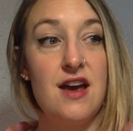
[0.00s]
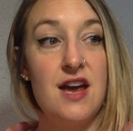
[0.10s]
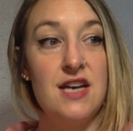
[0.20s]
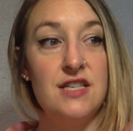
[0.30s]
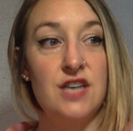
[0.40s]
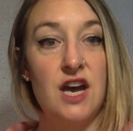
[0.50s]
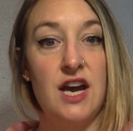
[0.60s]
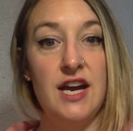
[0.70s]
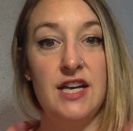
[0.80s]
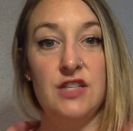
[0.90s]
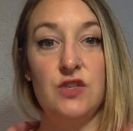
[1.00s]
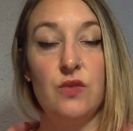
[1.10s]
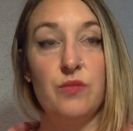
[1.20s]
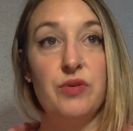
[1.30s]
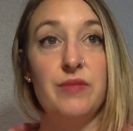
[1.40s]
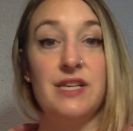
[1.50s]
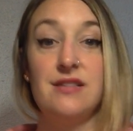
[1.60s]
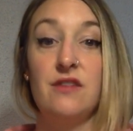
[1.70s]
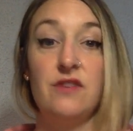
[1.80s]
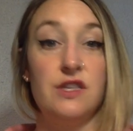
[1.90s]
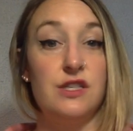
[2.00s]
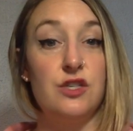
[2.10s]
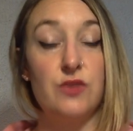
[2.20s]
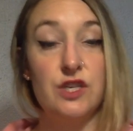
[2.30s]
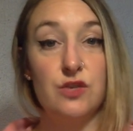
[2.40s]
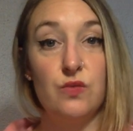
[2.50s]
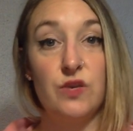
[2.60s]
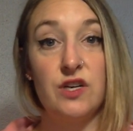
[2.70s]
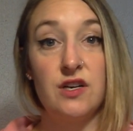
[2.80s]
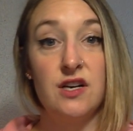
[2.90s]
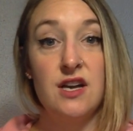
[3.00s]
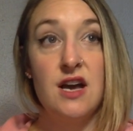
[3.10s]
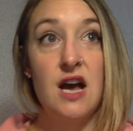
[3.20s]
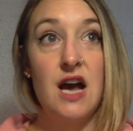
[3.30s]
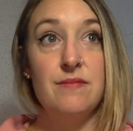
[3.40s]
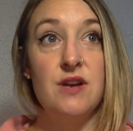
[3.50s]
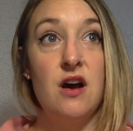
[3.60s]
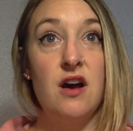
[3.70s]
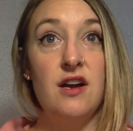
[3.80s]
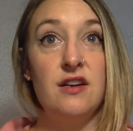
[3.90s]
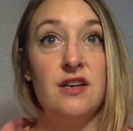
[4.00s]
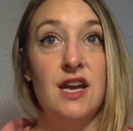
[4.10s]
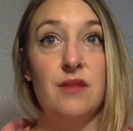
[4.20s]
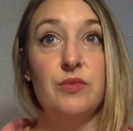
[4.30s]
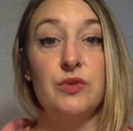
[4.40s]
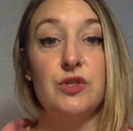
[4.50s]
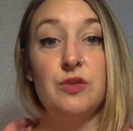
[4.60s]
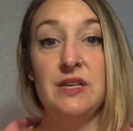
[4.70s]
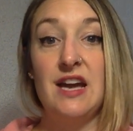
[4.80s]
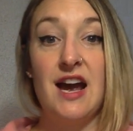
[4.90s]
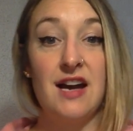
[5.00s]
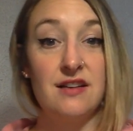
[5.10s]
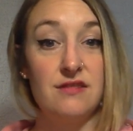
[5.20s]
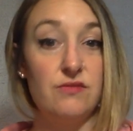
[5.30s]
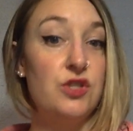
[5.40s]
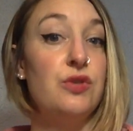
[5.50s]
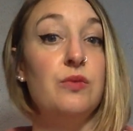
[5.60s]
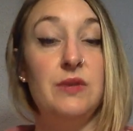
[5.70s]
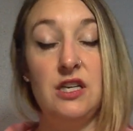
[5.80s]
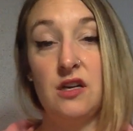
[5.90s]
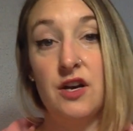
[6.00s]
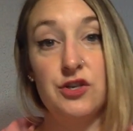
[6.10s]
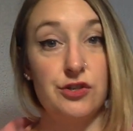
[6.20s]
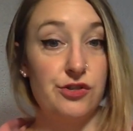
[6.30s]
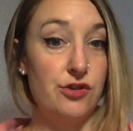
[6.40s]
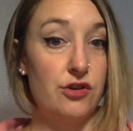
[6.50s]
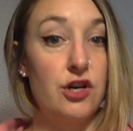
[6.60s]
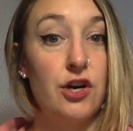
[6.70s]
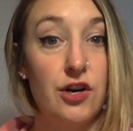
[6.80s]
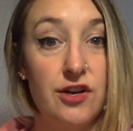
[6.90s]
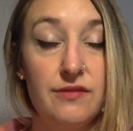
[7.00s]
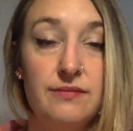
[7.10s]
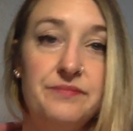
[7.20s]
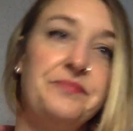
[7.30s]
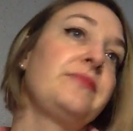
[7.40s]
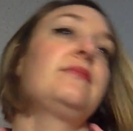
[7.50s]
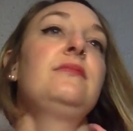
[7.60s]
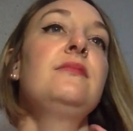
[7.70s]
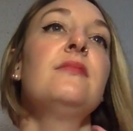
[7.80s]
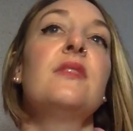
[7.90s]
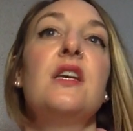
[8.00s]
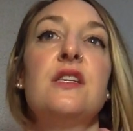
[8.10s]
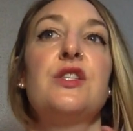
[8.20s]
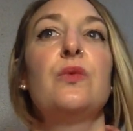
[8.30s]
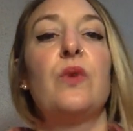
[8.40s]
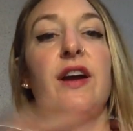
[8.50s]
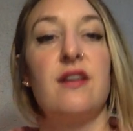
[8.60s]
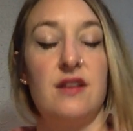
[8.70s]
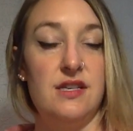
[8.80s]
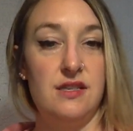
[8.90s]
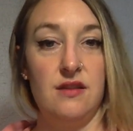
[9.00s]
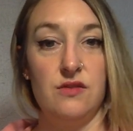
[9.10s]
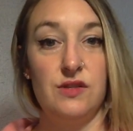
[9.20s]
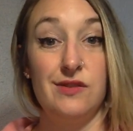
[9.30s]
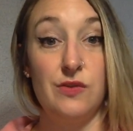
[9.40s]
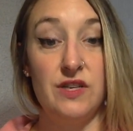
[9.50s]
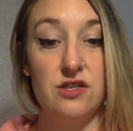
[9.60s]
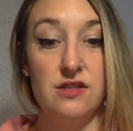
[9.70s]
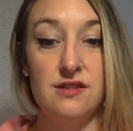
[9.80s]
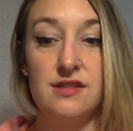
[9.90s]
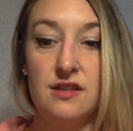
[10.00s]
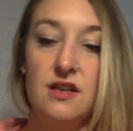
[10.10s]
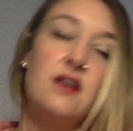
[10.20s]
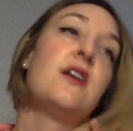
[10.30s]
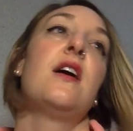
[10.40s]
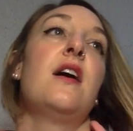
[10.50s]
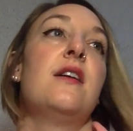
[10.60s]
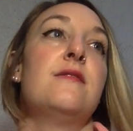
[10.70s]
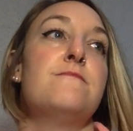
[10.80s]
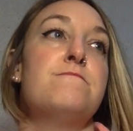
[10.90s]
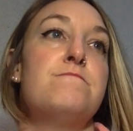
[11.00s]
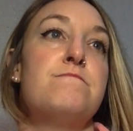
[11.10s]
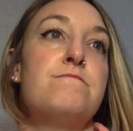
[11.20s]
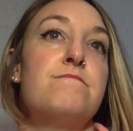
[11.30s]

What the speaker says: And I don't put myself in a situation where I'm not able to be understood or heard. So recognizing those situations. So